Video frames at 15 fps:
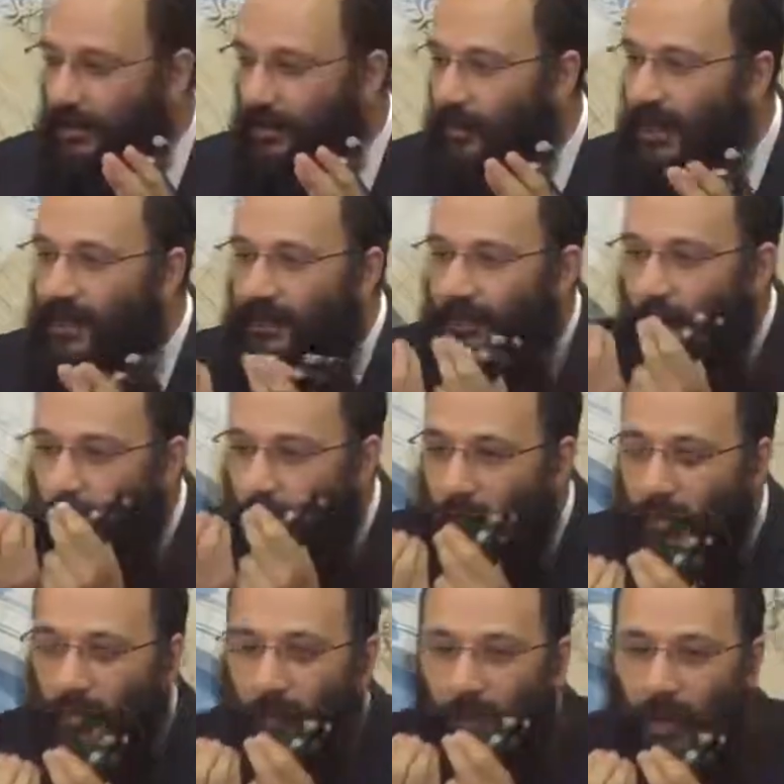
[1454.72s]
right, the
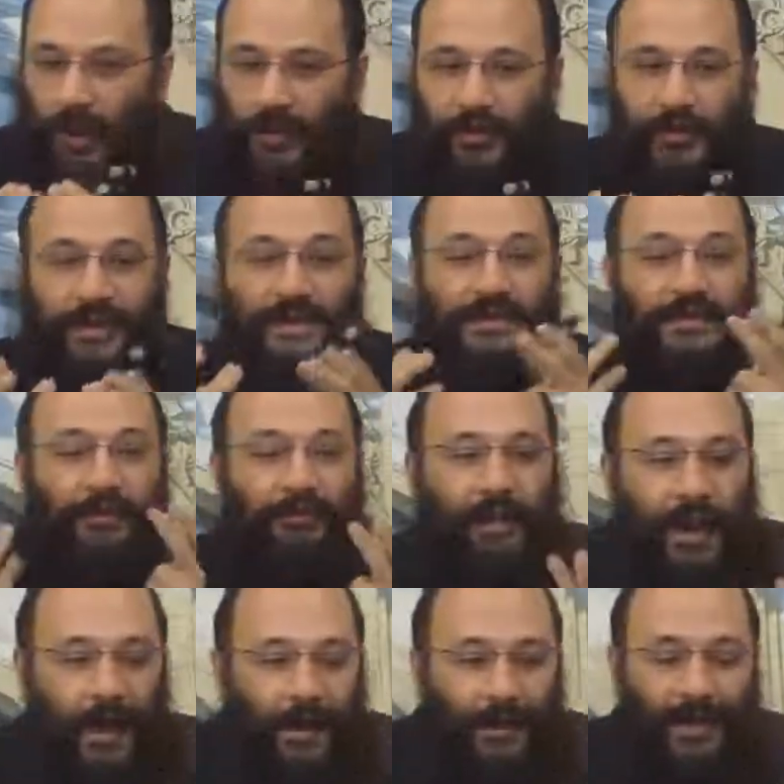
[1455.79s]
word water is
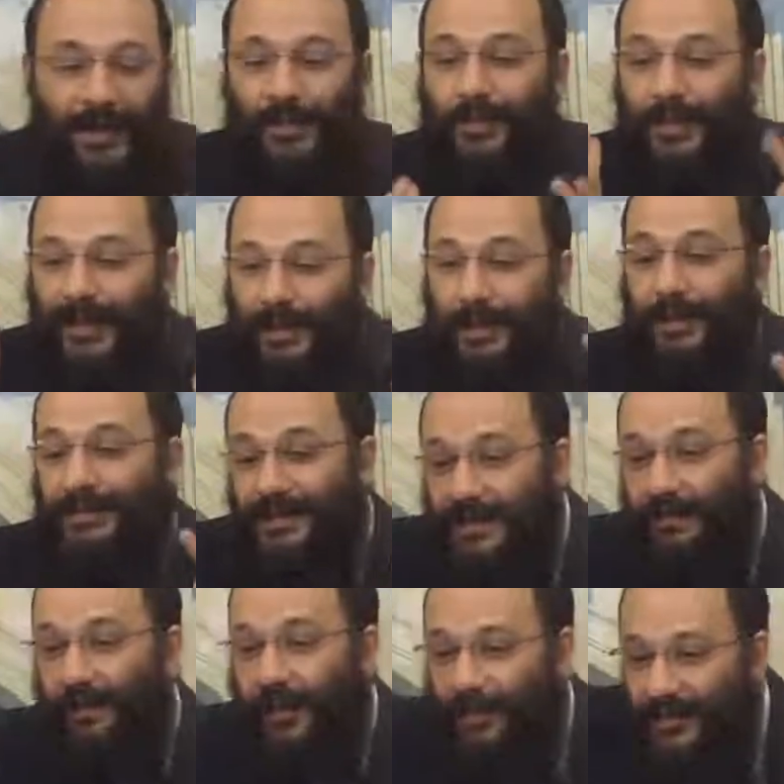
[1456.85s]
ma because
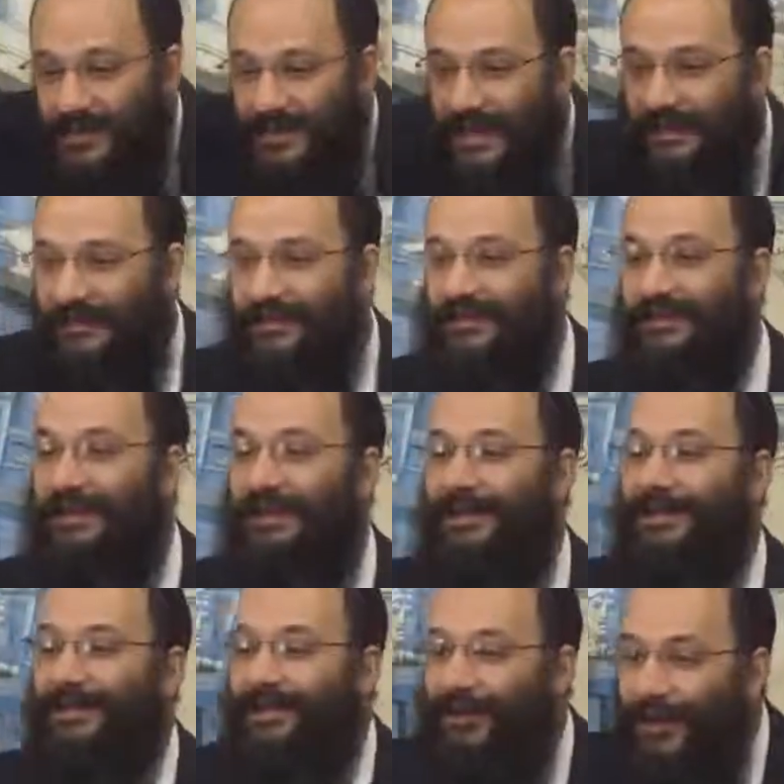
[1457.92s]
it represents
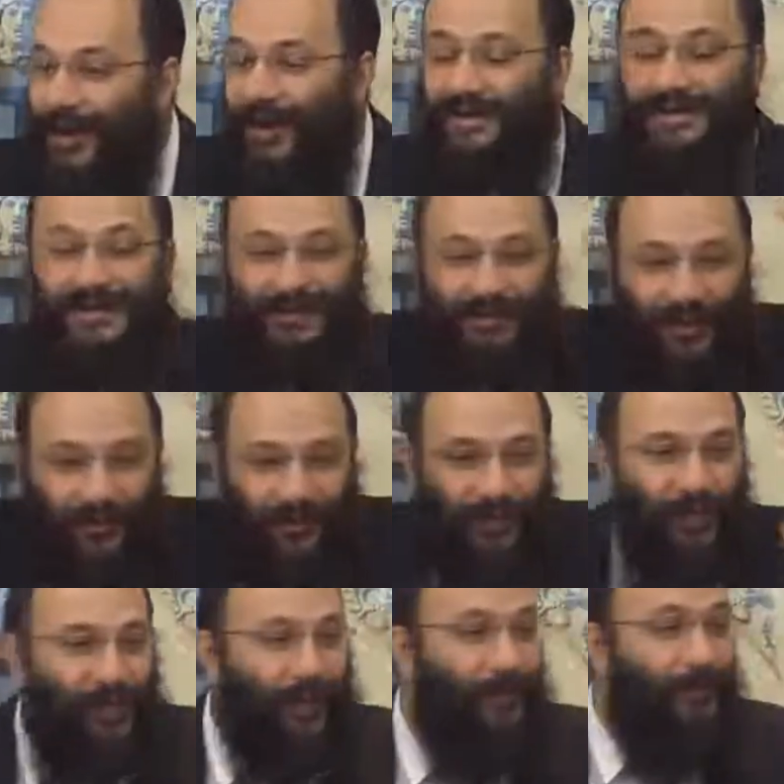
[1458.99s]
the concept of
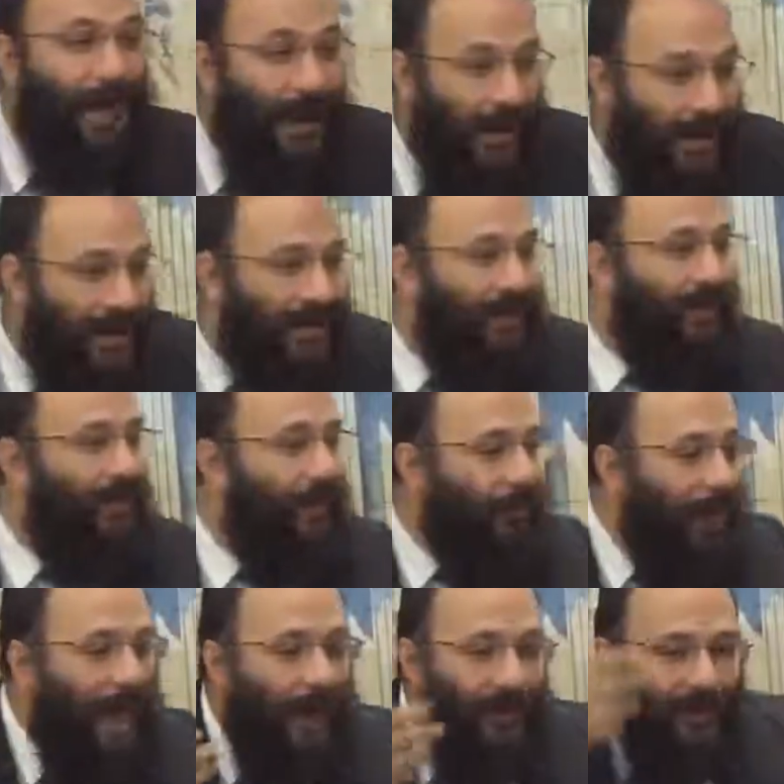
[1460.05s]
chokhmah, the
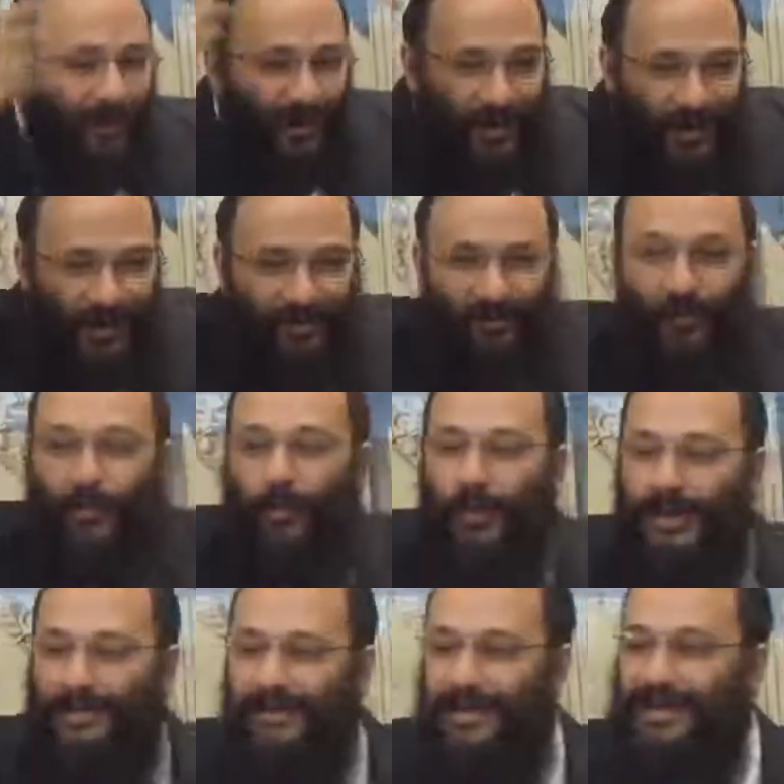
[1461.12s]
power of
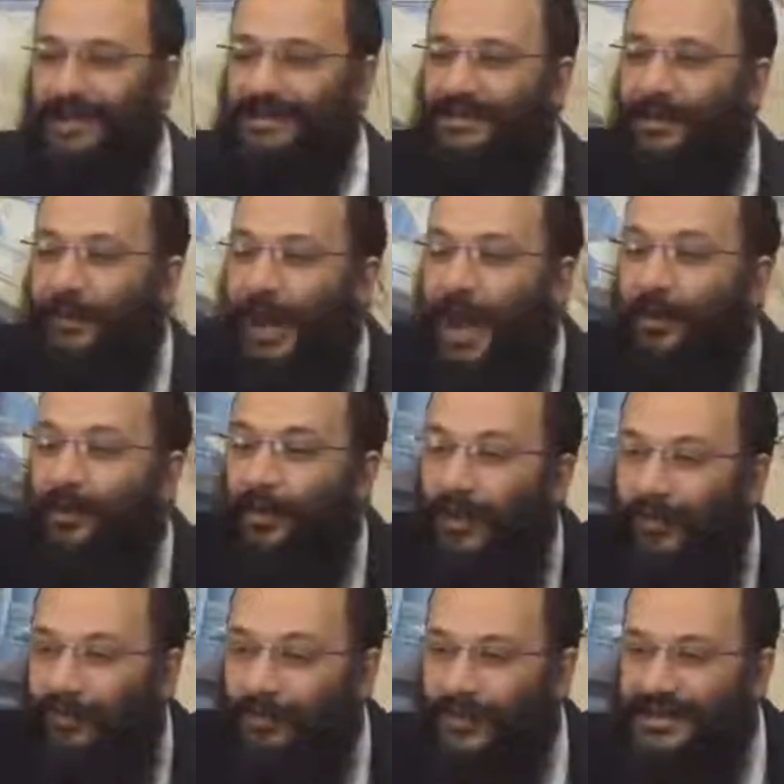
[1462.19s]
what is, the power
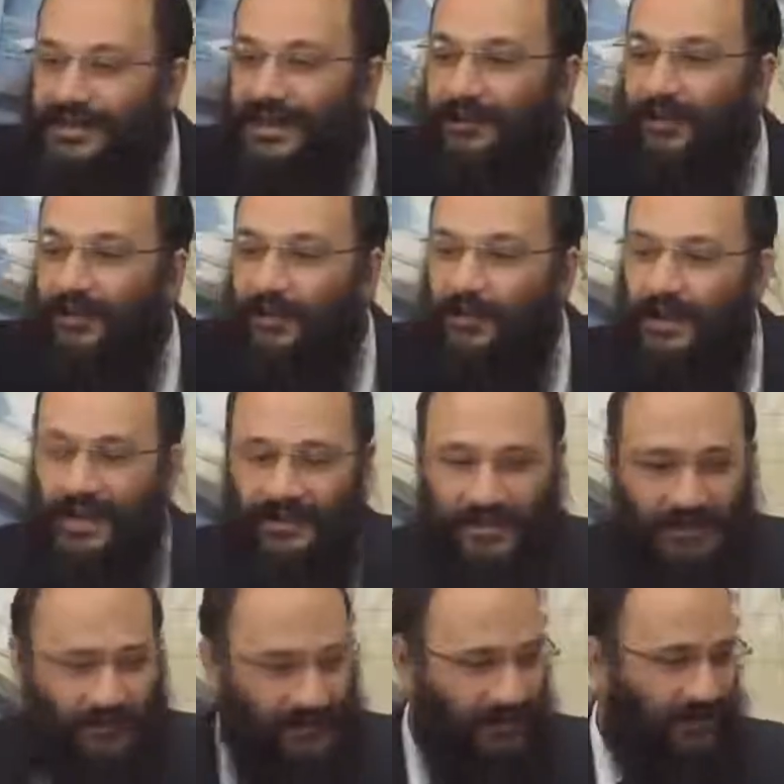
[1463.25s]
of wisdom, of
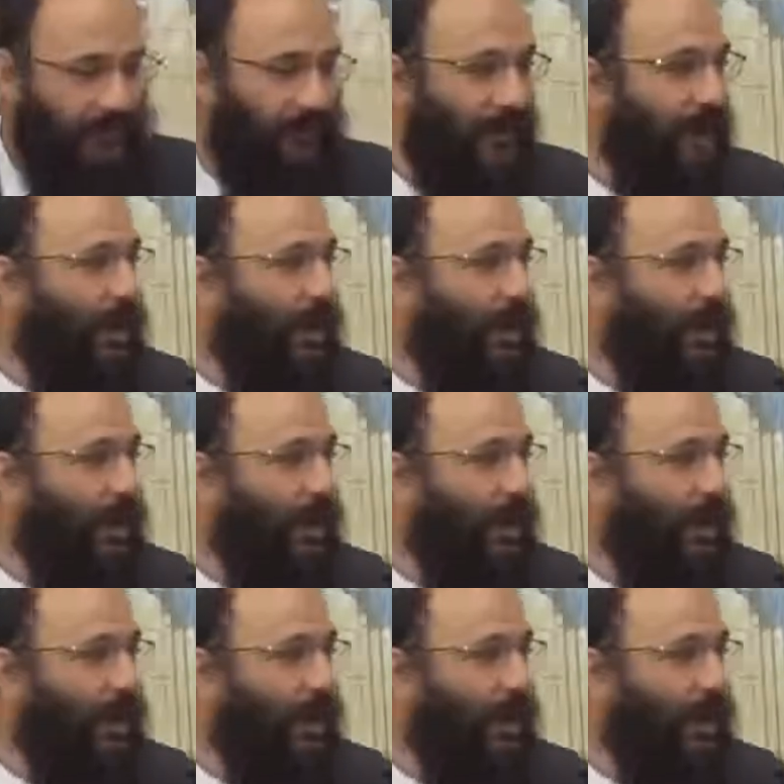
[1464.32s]
creativity.